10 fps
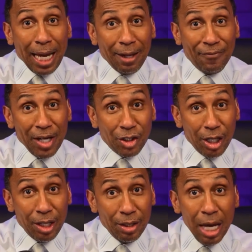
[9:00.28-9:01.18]

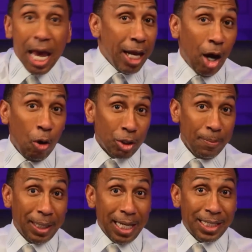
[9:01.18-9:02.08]
television and
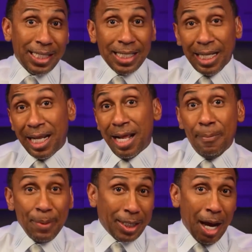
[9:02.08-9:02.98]
ultimately assisted in
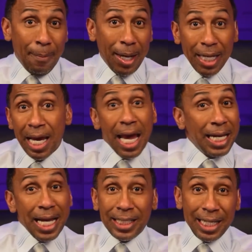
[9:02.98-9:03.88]
it becoming an
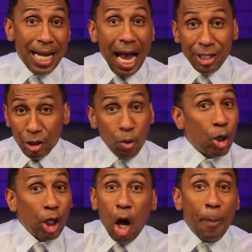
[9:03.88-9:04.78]
international
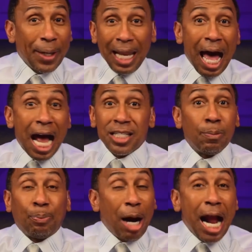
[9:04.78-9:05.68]

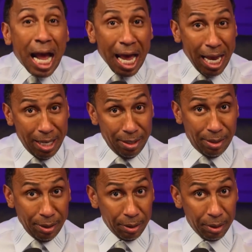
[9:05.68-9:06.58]
globalized
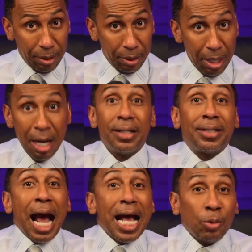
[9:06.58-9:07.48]
brand.
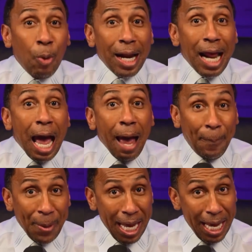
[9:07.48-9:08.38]
That's what
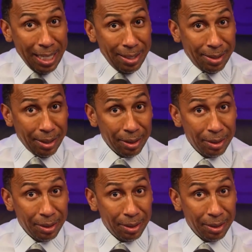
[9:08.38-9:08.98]
happened.